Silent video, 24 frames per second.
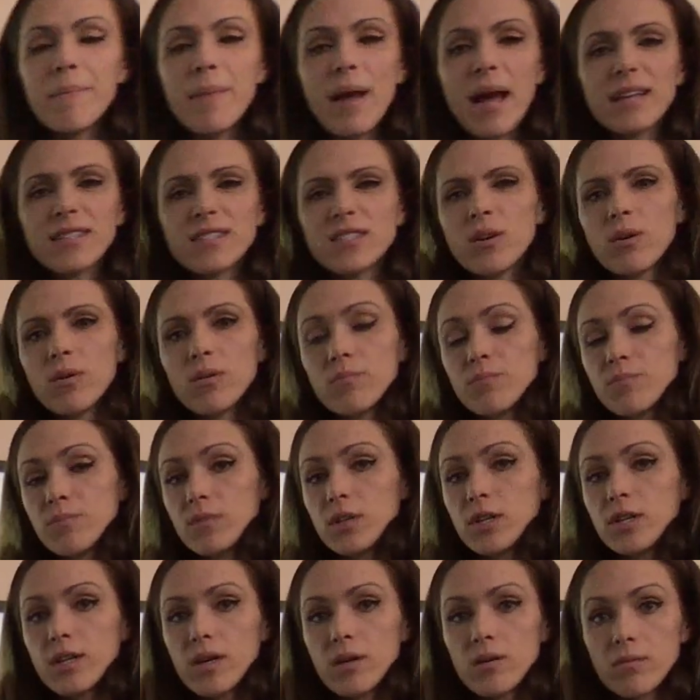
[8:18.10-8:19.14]
math, so,
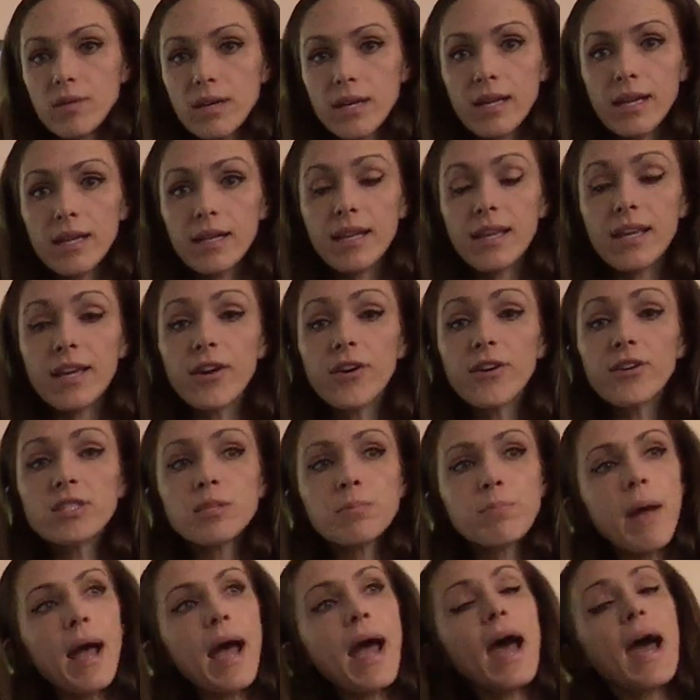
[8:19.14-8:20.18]
in years
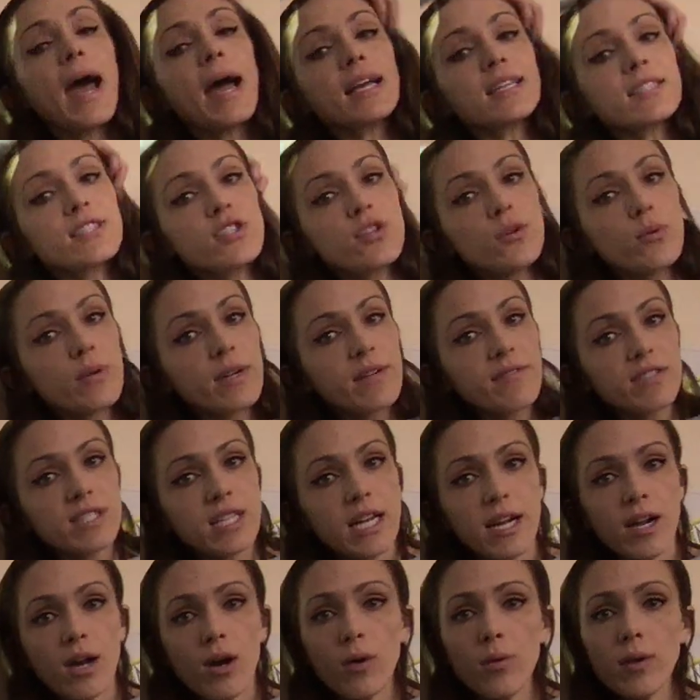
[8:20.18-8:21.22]
past, you would have
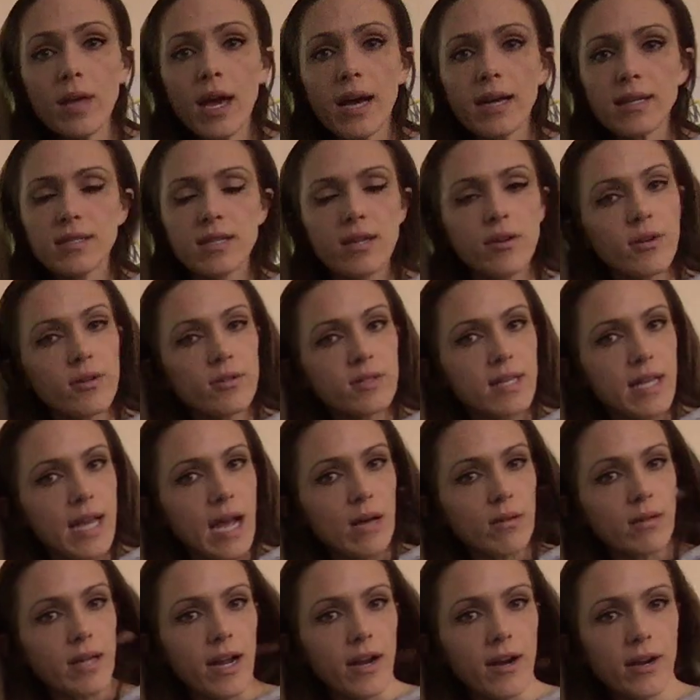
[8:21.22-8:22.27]
said, oh yeah, 0 is the
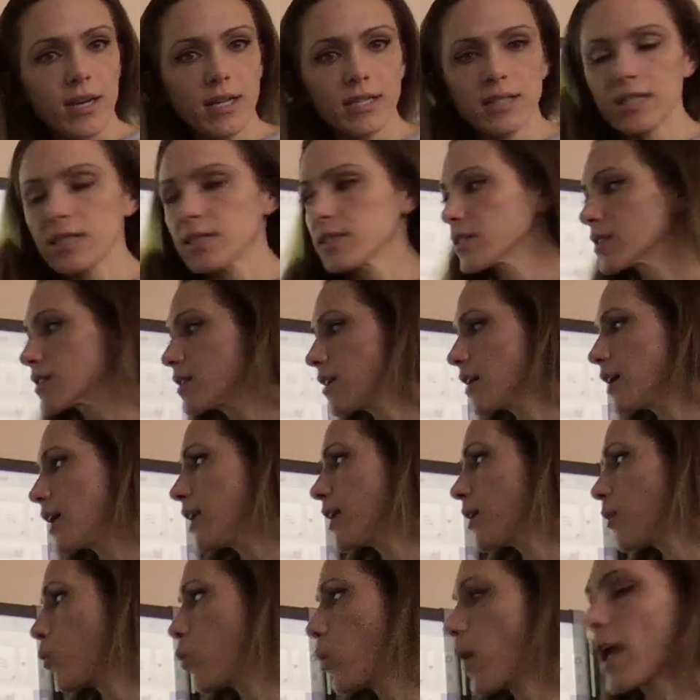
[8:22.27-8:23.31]
outlier because it's kind
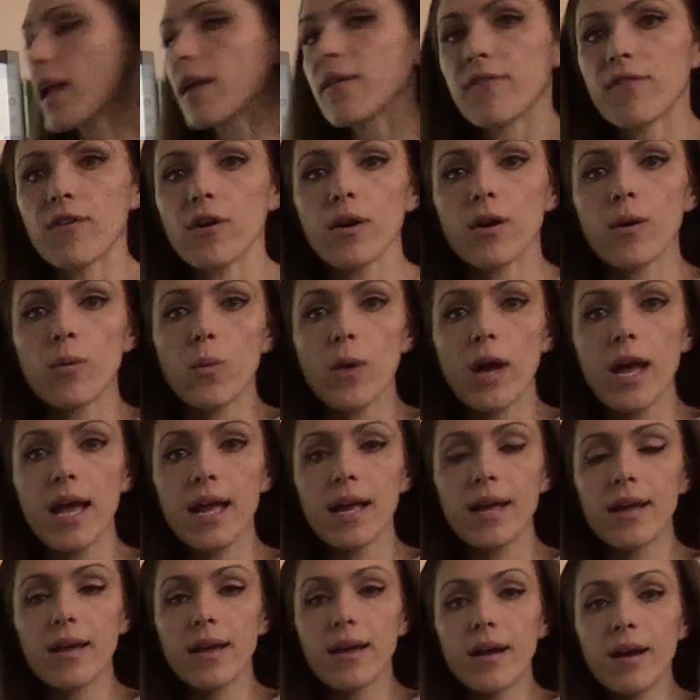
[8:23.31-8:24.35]
of way far away.
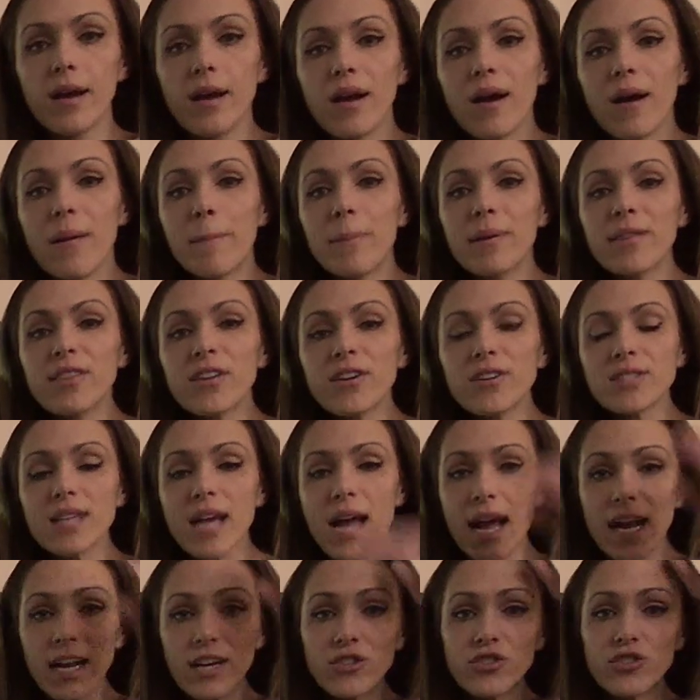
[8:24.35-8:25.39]
But there's
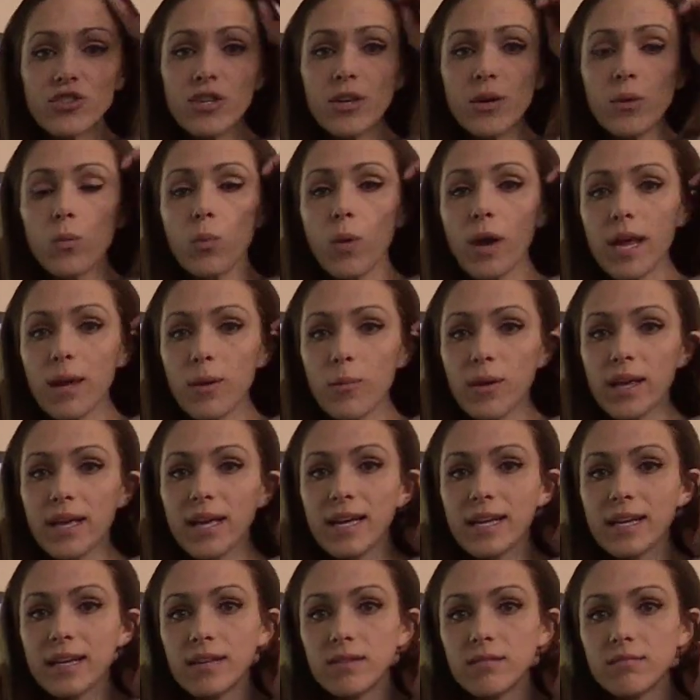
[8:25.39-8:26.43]
actually a way we
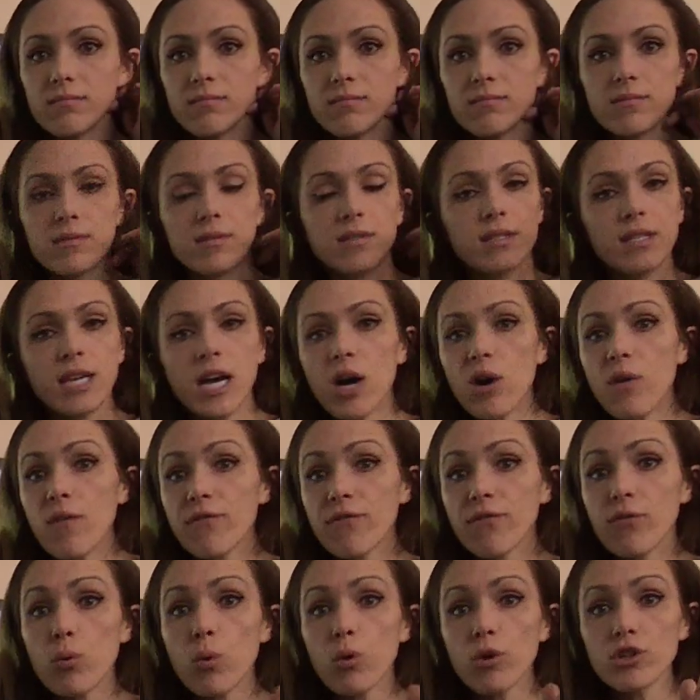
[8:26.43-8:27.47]
can tell
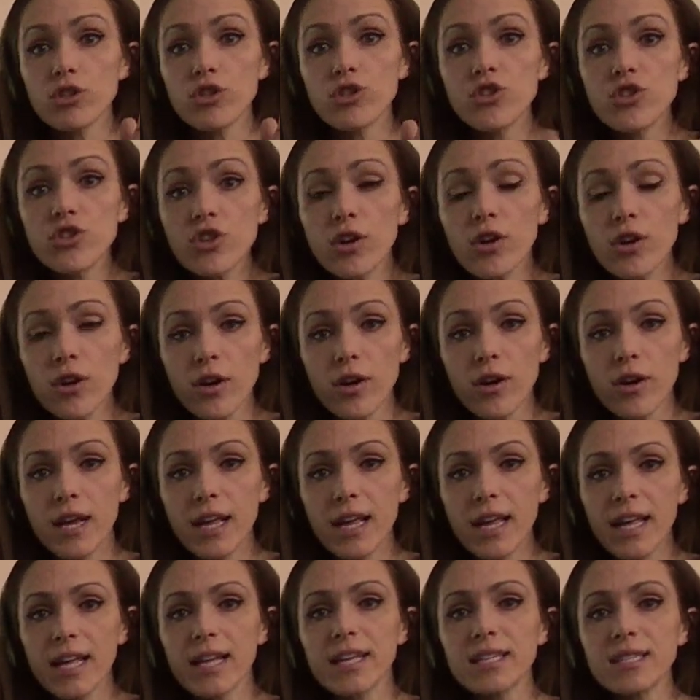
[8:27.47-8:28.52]
for sure,
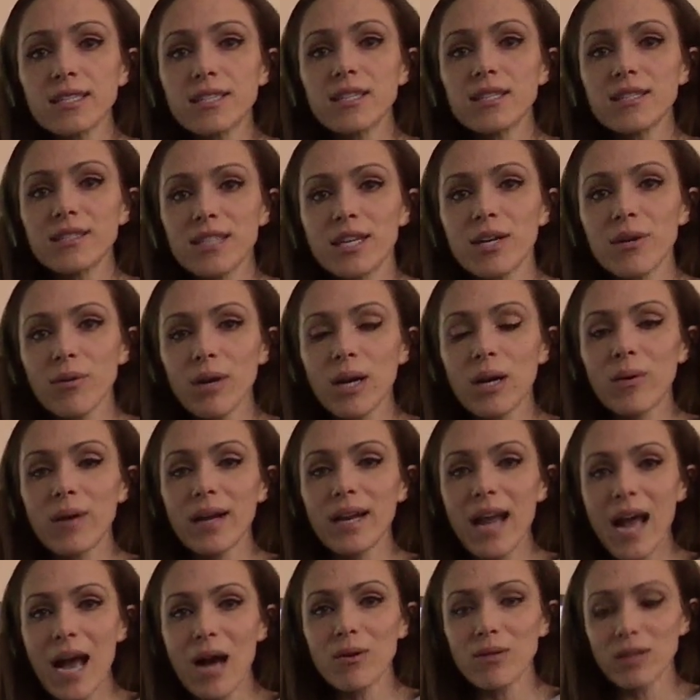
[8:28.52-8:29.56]
is 0 an
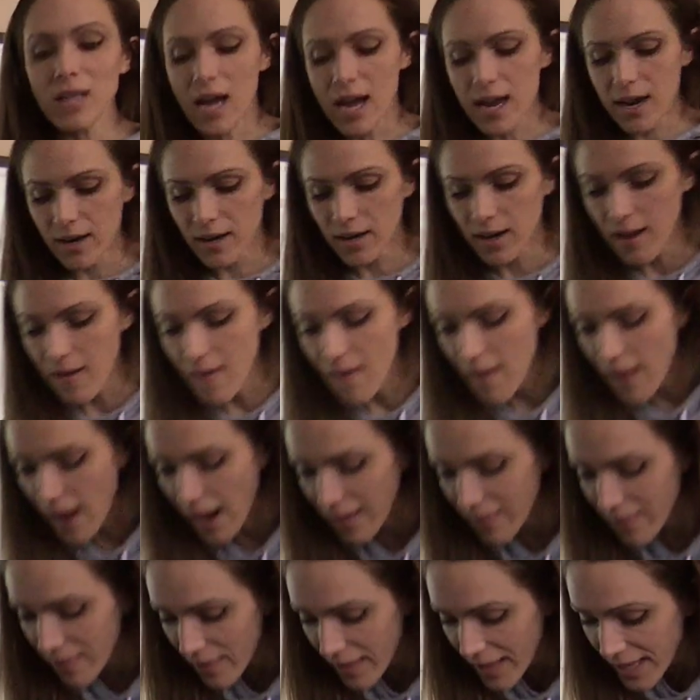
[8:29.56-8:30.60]
outlier?
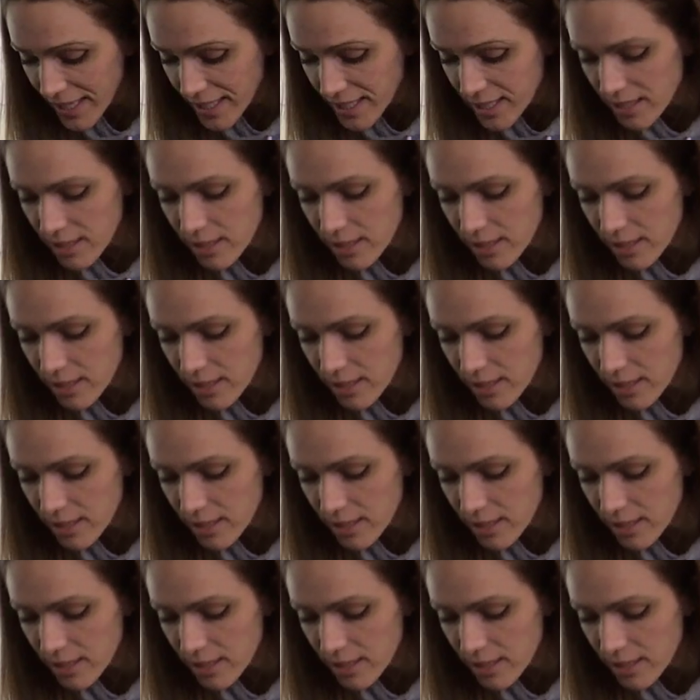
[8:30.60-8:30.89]
And these